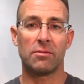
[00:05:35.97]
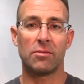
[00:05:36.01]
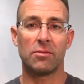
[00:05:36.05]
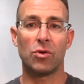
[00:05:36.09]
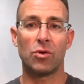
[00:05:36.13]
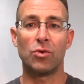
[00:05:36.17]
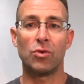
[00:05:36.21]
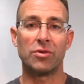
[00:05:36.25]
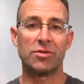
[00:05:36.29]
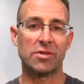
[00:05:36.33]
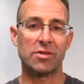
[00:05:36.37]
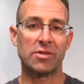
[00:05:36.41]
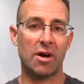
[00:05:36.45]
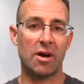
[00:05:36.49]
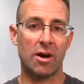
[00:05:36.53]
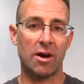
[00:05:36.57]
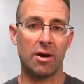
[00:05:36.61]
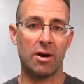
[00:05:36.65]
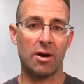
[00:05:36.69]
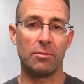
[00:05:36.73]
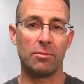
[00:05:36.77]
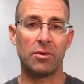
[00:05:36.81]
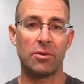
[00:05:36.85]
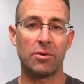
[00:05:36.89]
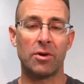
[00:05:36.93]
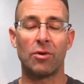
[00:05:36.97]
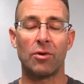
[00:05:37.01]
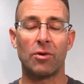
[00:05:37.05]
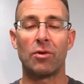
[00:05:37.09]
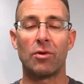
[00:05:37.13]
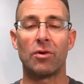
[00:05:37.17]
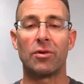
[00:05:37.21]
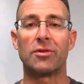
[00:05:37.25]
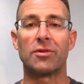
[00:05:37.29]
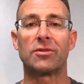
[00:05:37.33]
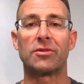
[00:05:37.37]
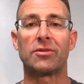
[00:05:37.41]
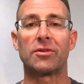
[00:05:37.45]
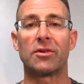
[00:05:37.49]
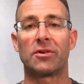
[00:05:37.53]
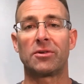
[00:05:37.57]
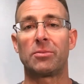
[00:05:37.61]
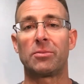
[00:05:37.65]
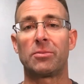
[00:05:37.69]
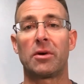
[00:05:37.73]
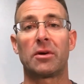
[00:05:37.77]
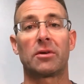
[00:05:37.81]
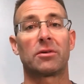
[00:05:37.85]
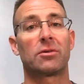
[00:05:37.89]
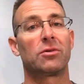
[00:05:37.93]
who is armed or the
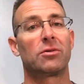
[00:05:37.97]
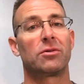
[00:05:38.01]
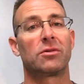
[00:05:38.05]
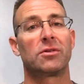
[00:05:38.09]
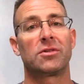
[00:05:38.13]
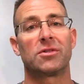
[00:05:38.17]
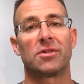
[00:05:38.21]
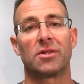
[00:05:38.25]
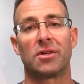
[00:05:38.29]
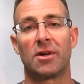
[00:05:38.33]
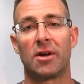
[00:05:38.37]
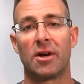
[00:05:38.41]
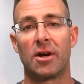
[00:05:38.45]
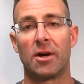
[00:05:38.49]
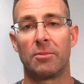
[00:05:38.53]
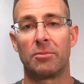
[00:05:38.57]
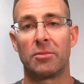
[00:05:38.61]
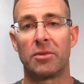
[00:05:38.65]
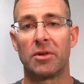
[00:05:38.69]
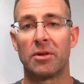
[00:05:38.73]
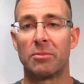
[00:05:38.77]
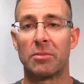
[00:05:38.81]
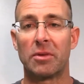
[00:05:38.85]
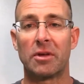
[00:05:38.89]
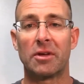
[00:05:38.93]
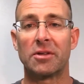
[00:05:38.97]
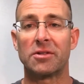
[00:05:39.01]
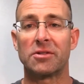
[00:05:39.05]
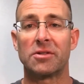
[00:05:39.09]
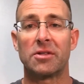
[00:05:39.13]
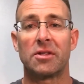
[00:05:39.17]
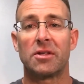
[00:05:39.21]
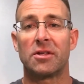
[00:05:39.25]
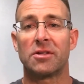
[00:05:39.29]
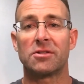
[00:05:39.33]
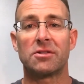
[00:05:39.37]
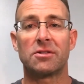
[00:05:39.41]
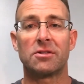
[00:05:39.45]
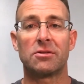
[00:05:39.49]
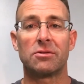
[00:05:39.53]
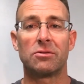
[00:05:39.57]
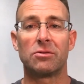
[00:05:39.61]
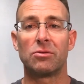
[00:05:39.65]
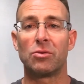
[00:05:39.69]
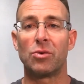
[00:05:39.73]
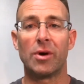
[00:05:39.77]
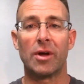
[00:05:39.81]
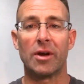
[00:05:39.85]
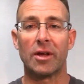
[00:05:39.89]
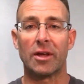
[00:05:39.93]
suspect who isn't armed, because he doesn't
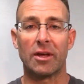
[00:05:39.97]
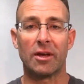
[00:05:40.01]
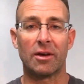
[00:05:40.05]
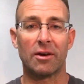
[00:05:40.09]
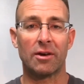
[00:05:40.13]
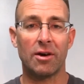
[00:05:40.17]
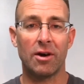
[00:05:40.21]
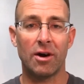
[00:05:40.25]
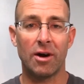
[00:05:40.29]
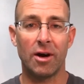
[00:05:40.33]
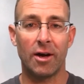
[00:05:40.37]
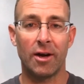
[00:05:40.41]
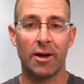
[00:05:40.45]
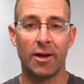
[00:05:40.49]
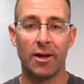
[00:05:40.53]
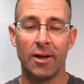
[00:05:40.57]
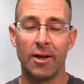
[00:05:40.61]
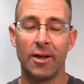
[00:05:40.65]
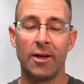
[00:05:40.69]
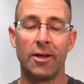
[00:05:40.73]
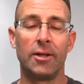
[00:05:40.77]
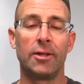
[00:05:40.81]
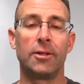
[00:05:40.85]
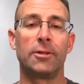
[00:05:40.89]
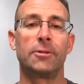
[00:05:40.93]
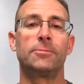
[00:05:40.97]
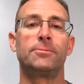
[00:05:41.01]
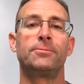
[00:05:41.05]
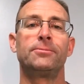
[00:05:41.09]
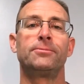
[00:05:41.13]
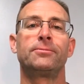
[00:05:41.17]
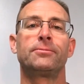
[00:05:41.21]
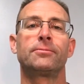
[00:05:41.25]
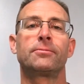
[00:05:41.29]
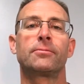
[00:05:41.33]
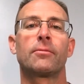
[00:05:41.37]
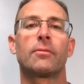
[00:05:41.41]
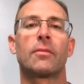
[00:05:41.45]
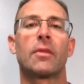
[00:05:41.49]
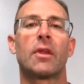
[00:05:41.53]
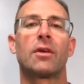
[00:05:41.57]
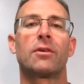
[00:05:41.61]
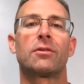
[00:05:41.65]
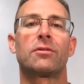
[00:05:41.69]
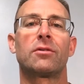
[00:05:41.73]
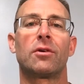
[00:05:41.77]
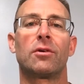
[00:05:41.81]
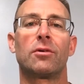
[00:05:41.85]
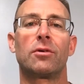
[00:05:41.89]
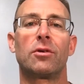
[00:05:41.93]
want to get caught.
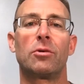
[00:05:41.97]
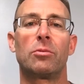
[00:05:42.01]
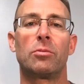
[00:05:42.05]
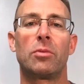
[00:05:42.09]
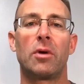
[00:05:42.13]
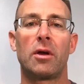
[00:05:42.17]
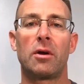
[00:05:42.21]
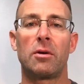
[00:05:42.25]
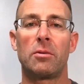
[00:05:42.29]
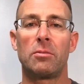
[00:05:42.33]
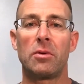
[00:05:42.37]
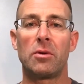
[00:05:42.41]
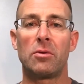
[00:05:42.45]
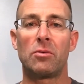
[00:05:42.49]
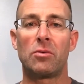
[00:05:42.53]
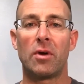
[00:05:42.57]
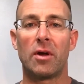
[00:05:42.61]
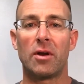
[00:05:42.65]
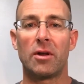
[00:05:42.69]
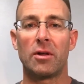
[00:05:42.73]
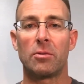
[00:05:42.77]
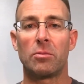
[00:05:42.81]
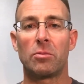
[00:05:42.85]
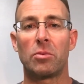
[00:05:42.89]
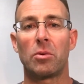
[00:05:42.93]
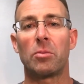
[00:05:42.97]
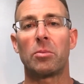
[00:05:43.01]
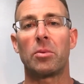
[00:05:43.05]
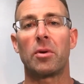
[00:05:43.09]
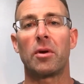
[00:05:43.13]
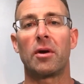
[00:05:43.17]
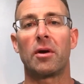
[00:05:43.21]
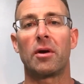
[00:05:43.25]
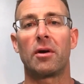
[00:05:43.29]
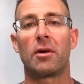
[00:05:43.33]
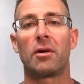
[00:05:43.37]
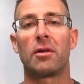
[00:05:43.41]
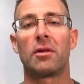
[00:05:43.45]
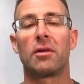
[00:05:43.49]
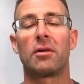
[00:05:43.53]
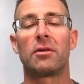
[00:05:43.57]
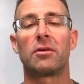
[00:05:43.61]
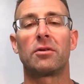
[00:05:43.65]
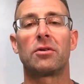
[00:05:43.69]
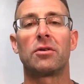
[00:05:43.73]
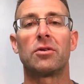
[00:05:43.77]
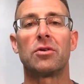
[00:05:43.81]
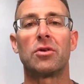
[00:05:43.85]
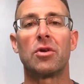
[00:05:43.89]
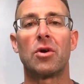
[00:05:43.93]
So you better be ready and prepared
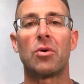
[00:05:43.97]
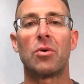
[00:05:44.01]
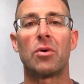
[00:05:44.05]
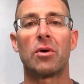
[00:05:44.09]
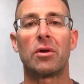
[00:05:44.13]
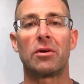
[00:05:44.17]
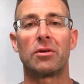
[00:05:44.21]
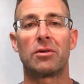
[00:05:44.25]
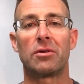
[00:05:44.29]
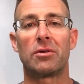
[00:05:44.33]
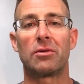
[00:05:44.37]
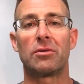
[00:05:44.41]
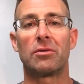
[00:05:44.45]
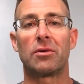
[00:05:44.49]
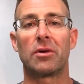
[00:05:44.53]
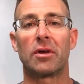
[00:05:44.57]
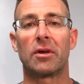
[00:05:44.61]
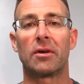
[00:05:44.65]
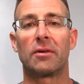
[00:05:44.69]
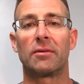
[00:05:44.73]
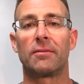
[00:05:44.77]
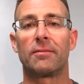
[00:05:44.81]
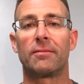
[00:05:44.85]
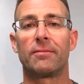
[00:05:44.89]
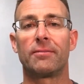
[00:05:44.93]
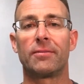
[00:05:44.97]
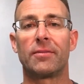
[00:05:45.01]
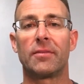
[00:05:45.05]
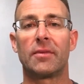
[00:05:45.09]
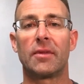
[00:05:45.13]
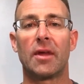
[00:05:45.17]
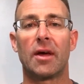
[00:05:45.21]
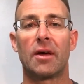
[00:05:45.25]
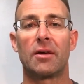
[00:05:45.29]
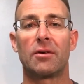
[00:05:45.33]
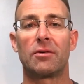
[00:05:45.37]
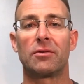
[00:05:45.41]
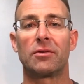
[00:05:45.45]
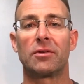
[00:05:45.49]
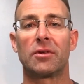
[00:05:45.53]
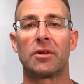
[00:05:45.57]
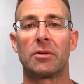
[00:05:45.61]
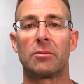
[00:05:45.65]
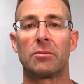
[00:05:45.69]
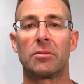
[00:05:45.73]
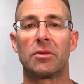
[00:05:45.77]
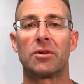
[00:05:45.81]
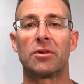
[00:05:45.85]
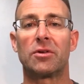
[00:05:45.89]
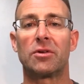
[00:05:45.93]
to know what you're doing, not only,
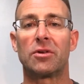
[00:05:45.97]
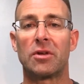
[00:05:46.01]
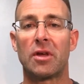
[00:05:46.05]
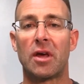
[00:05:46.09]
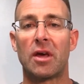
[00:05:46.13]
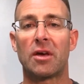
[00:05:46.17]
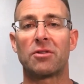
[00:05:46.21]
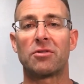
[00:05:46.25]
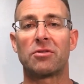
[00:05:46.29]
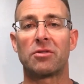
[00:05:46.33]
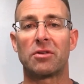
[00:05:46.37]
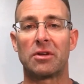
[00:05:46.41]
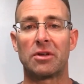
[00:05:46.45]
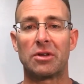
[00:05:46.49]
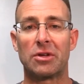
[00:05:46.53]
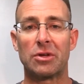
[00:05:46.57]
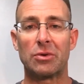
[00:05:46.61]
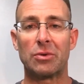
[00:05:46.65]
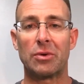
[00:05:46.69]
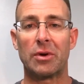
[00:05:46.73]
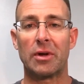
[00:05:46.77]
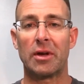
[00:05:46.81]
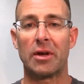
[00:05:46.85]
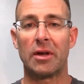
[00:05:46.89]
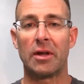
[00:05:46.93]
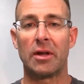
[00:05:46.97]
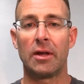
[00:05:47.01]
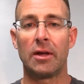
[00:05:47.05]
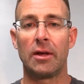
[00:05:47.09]
but to actually do it,